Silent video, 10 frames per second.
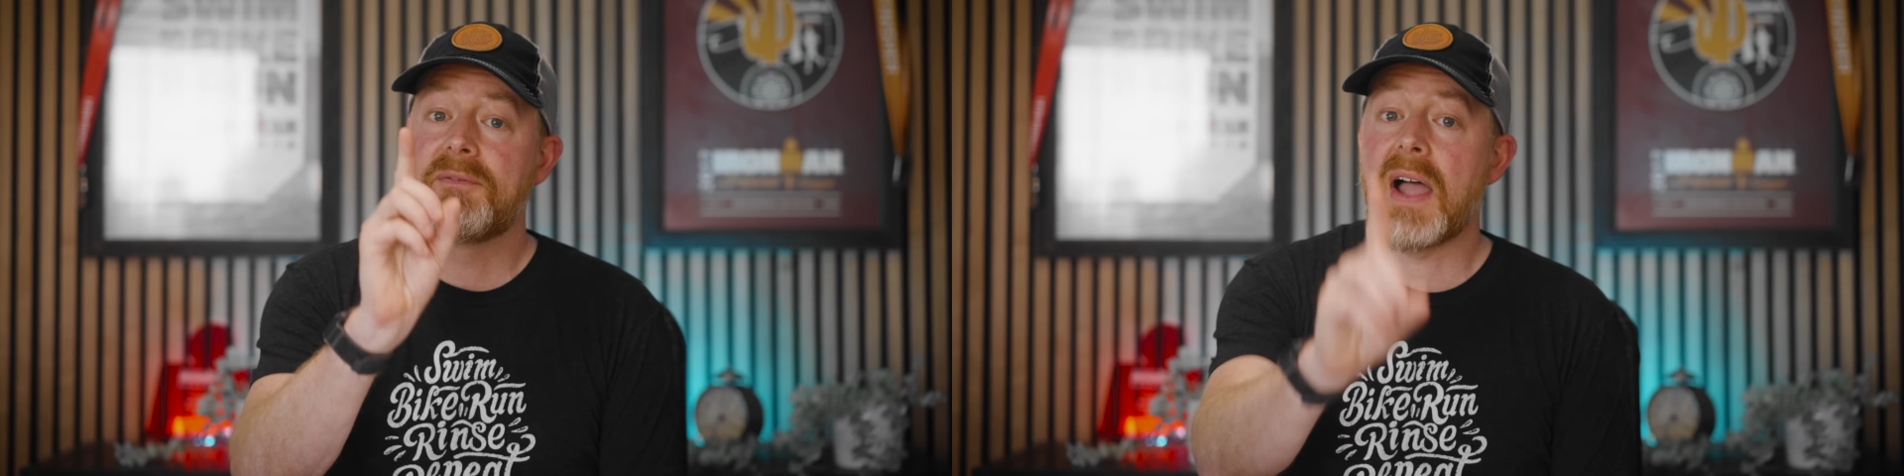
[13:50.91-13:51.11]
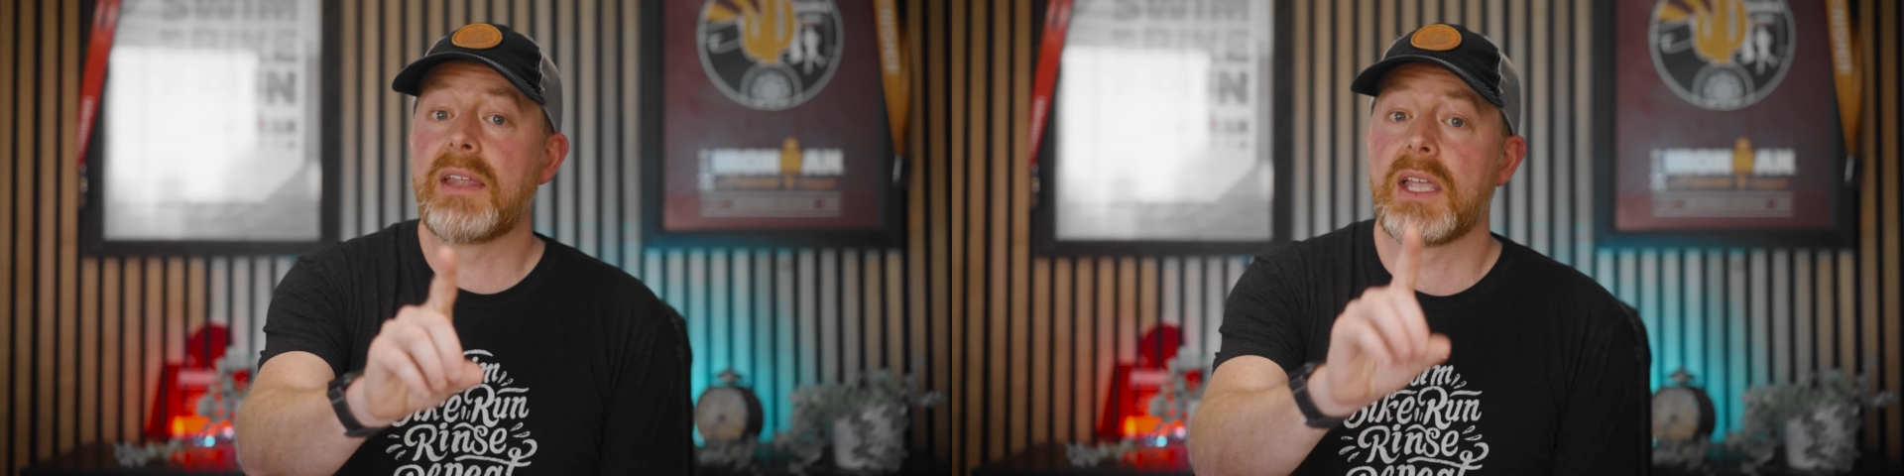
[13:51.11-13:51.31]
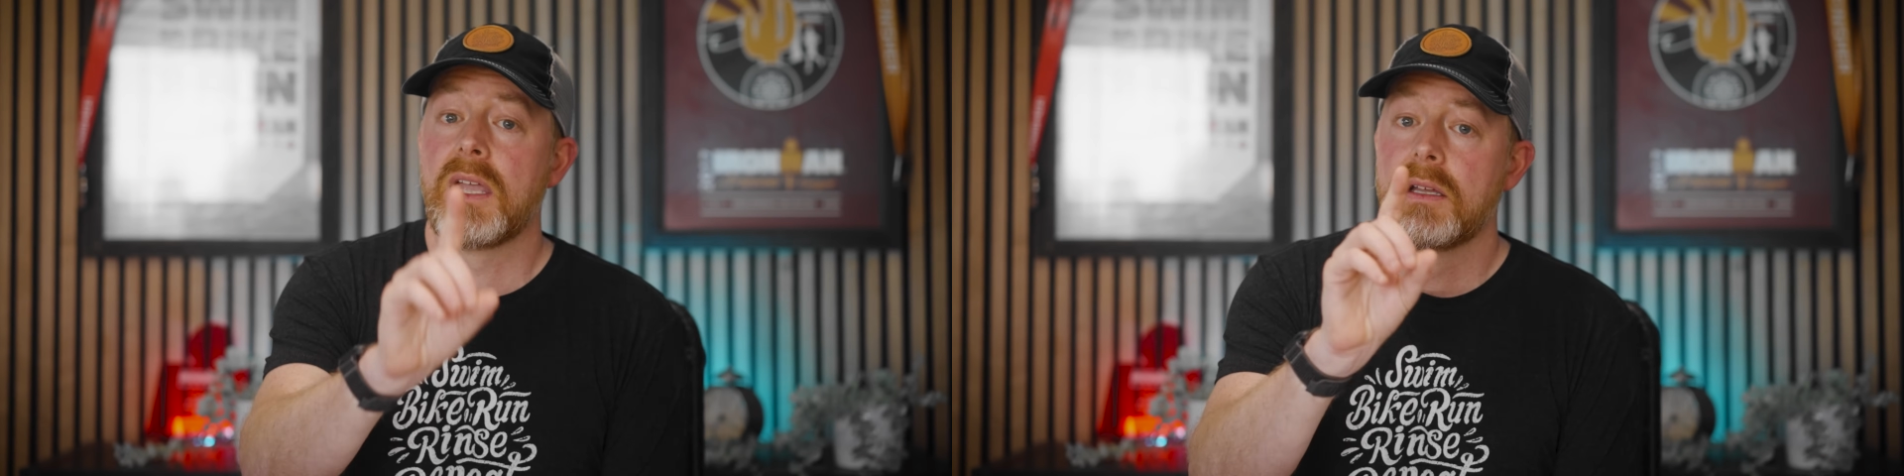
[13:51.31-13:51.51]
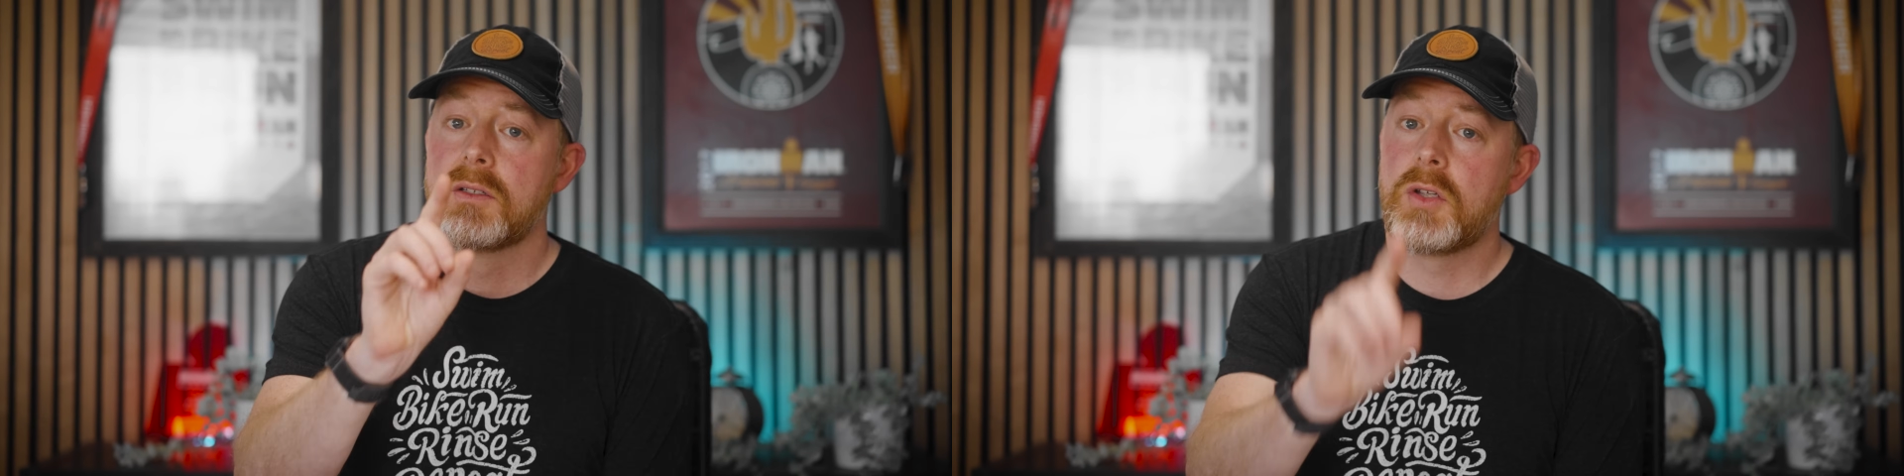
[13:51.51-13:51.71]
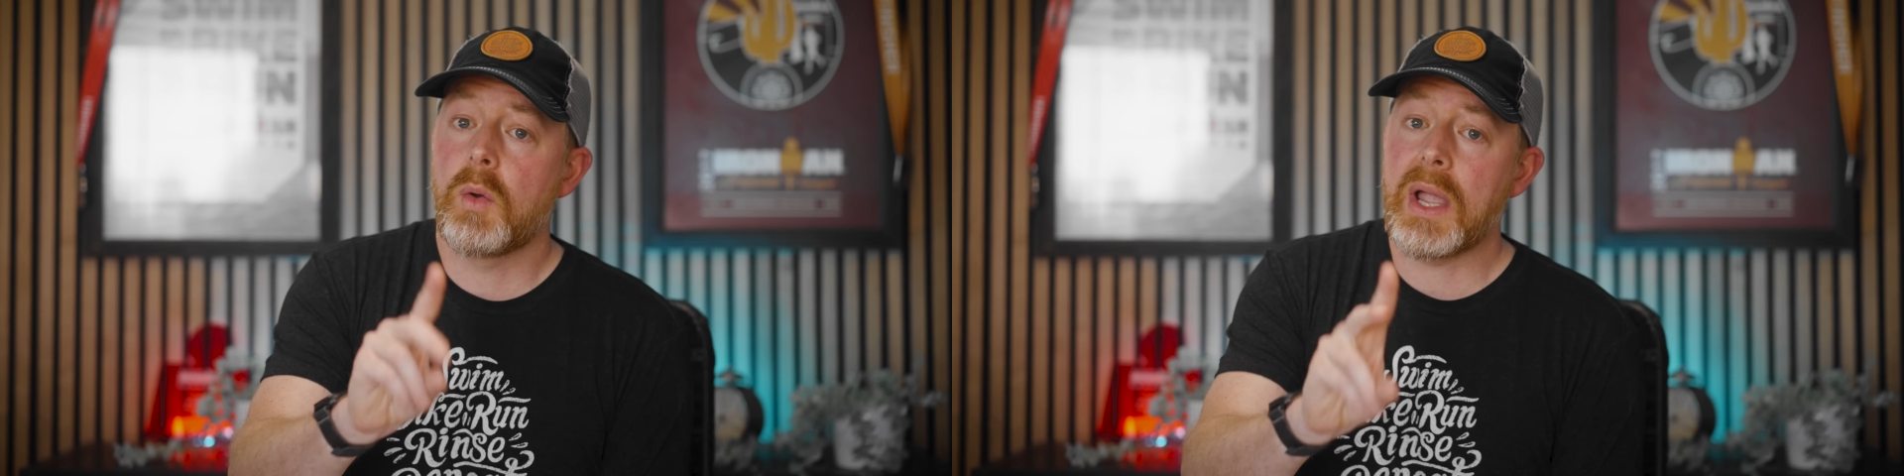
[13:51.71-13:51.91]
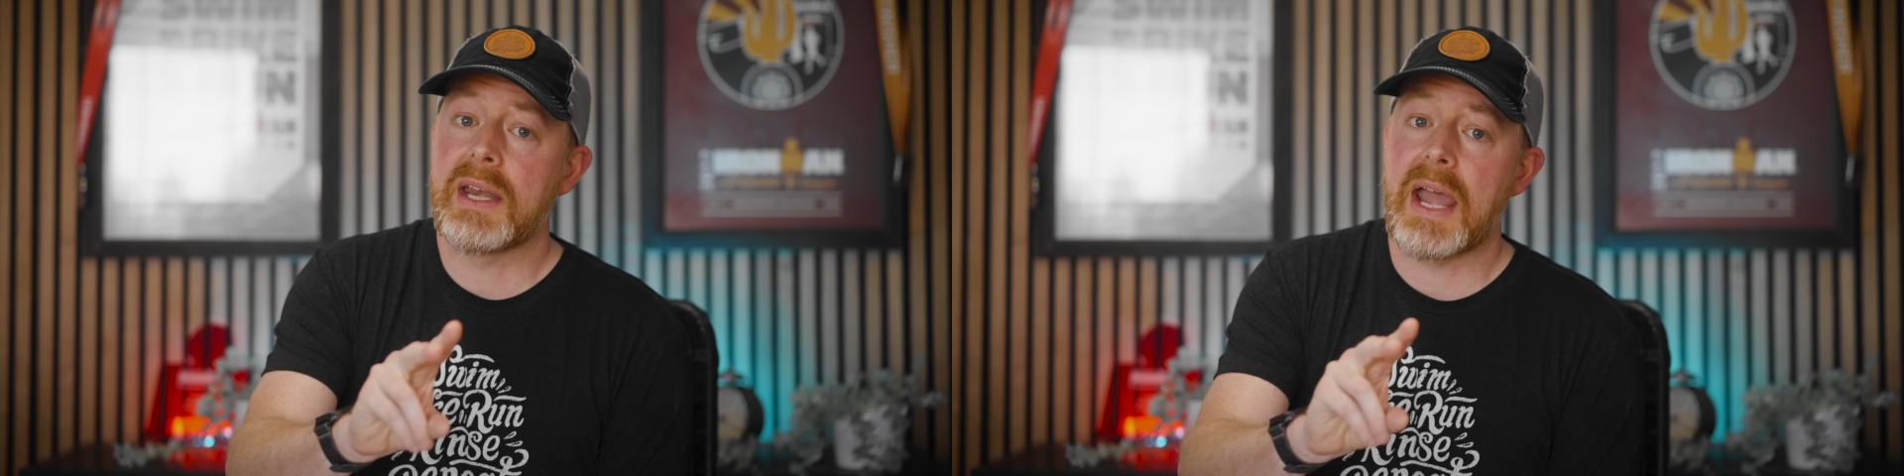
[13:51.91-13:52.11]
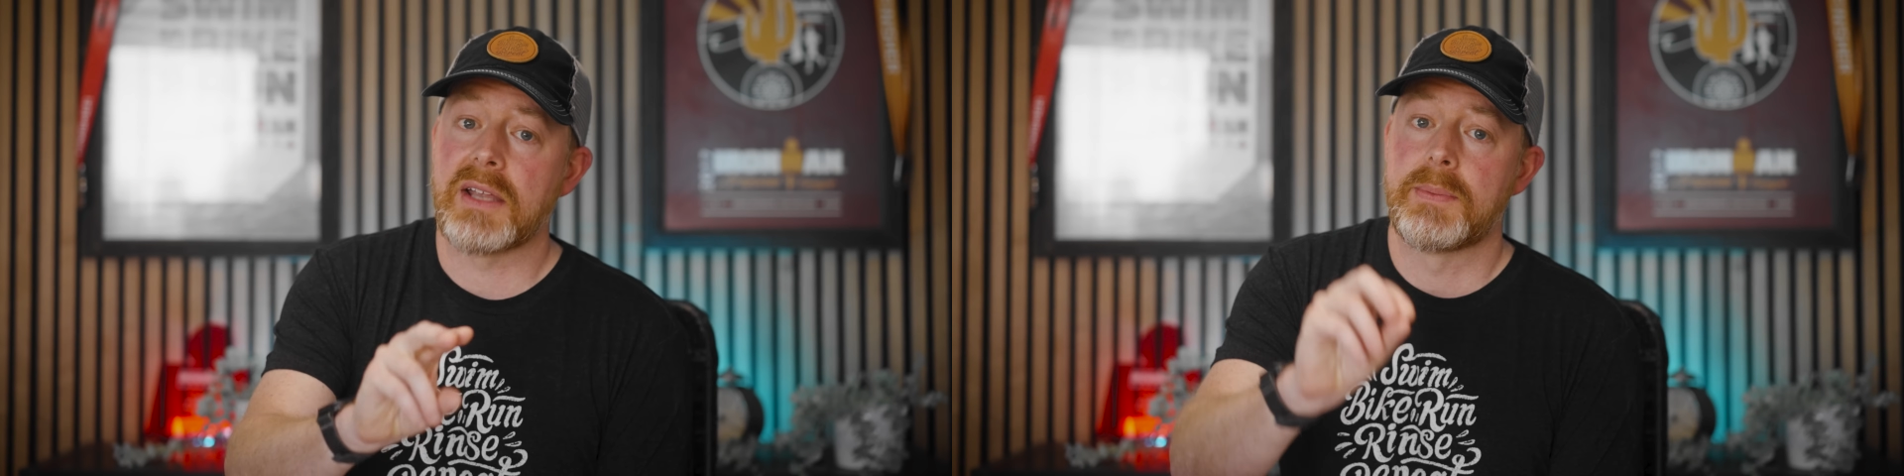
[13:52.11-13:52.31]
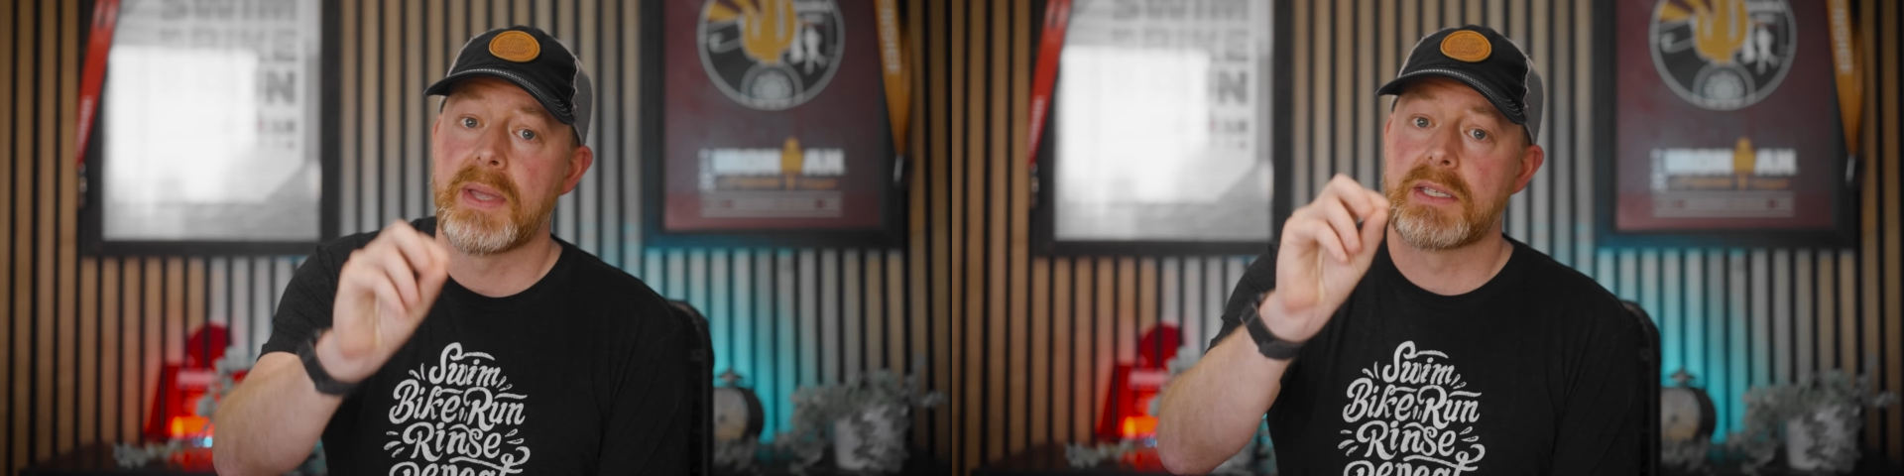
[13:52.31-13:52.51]
Finally, two quick
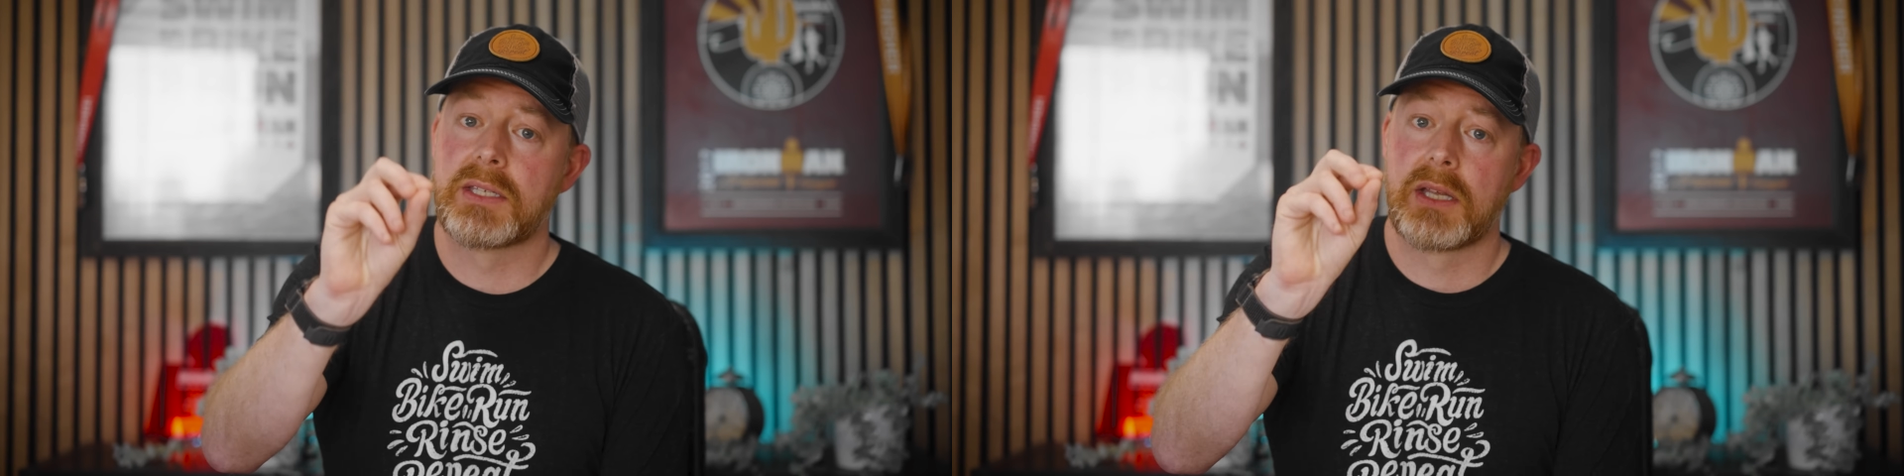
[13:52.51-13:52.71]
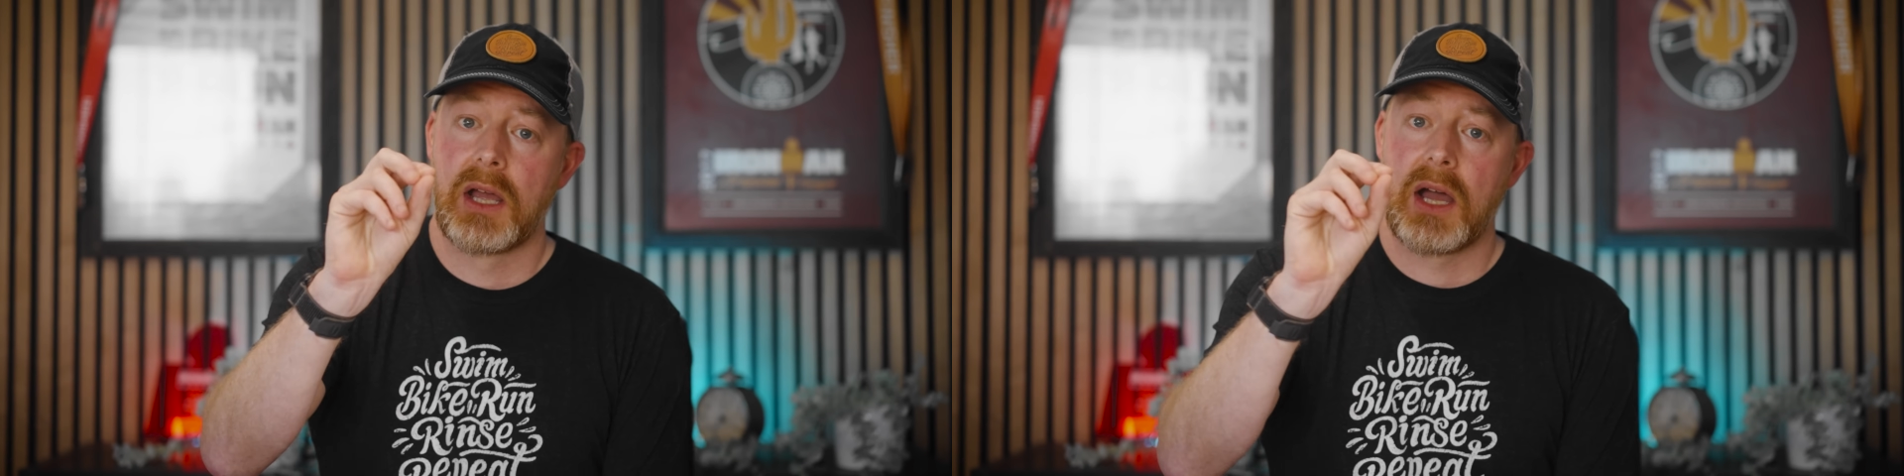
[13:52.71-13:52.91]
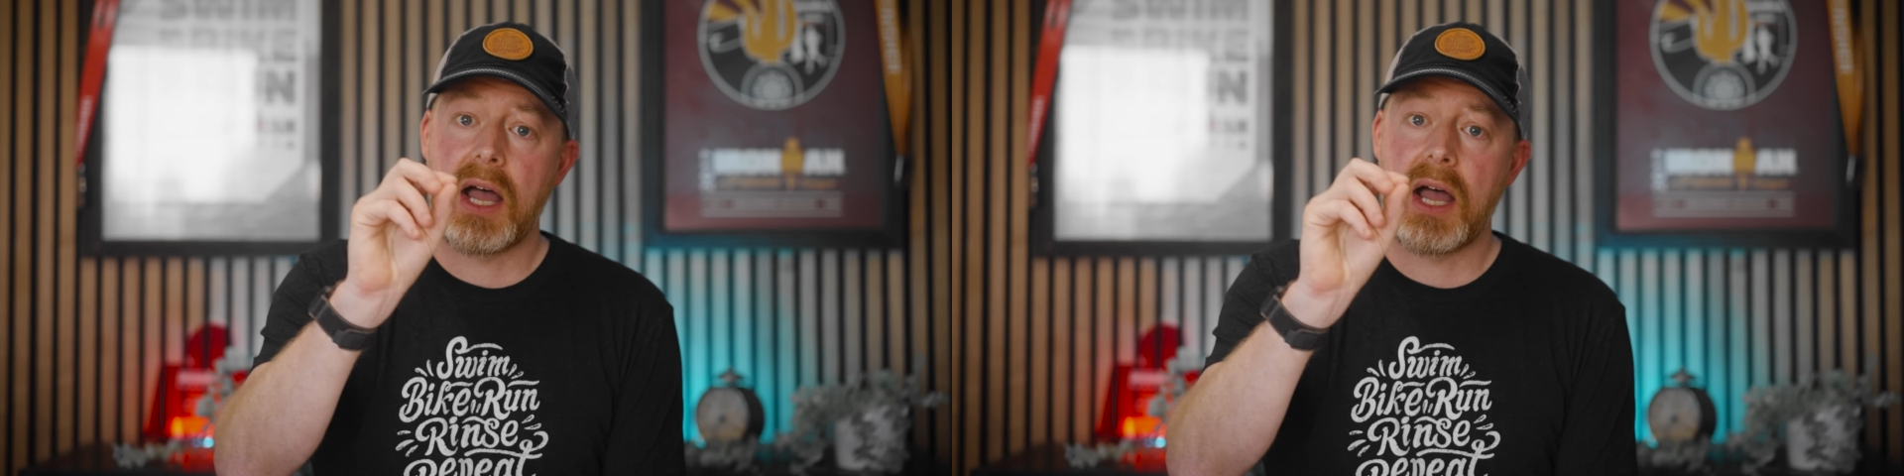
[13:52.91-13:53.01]
announcements.